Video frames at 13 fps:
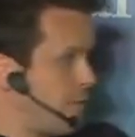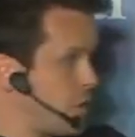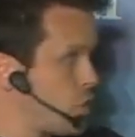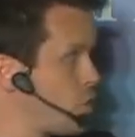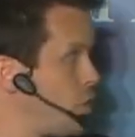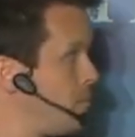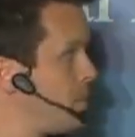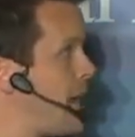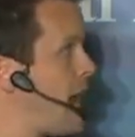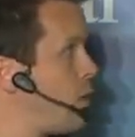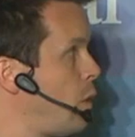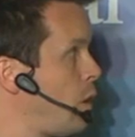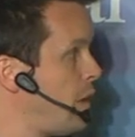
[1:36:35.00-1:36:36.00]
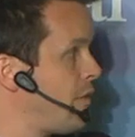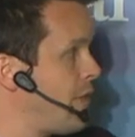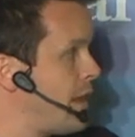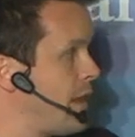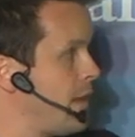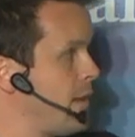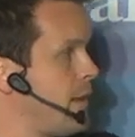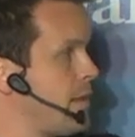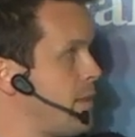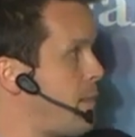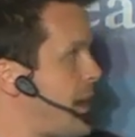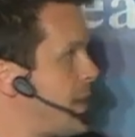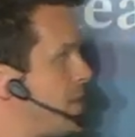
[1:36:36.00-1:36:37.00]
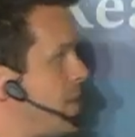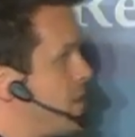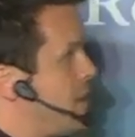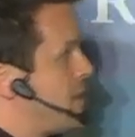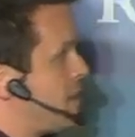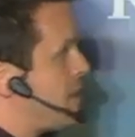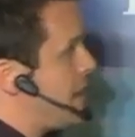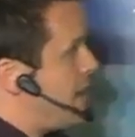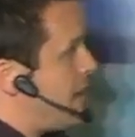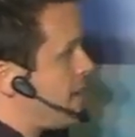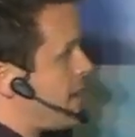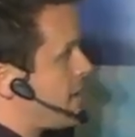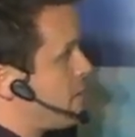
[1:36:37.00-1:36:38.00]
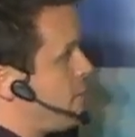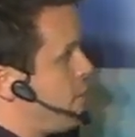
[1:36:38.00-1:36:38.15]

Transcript: I've stripped out all of the, the basics. You can see here that's